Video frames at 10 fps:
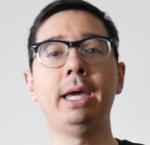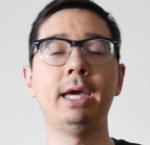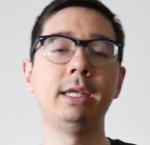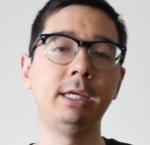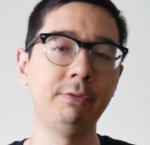
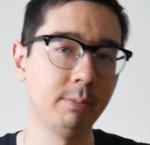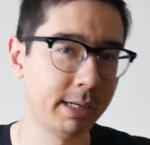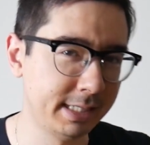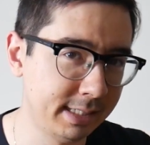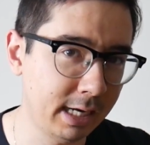and either
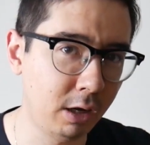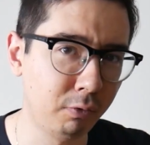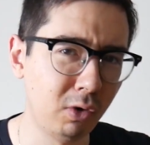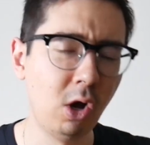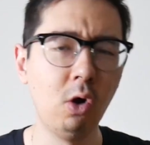
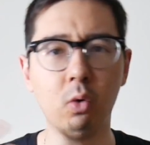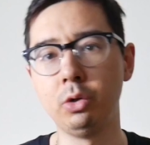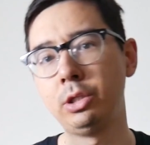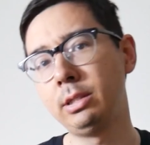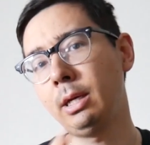myself or
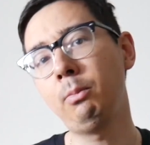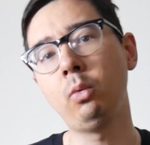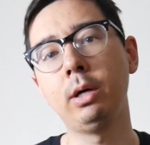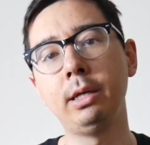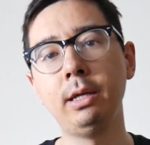
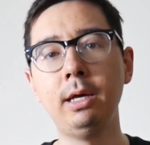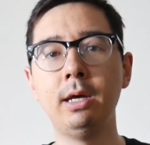someone